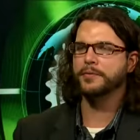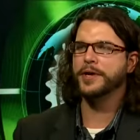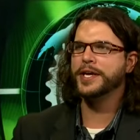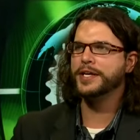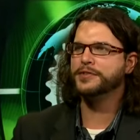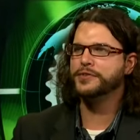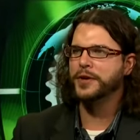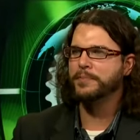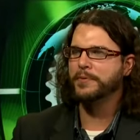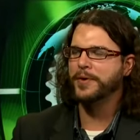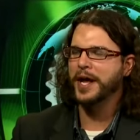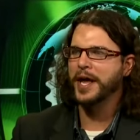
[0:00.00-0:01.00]
weekend
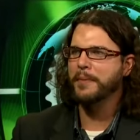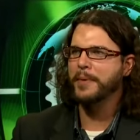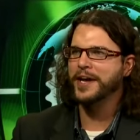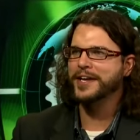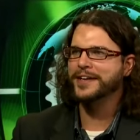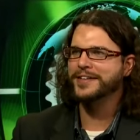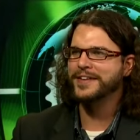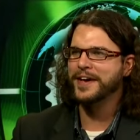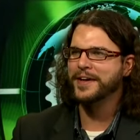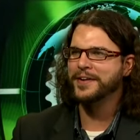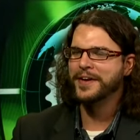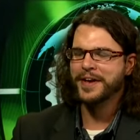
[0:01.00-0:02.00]
trip, and when I got back into
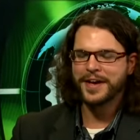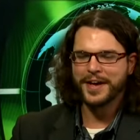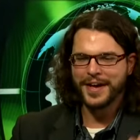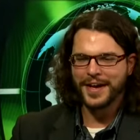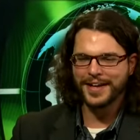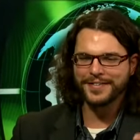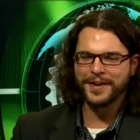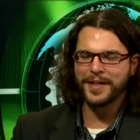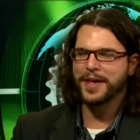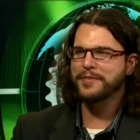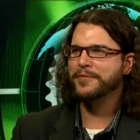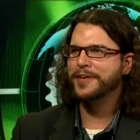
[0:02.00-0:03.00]
town, I saw
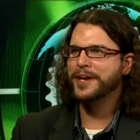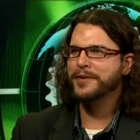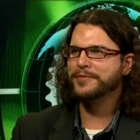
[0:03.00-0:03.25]
that video.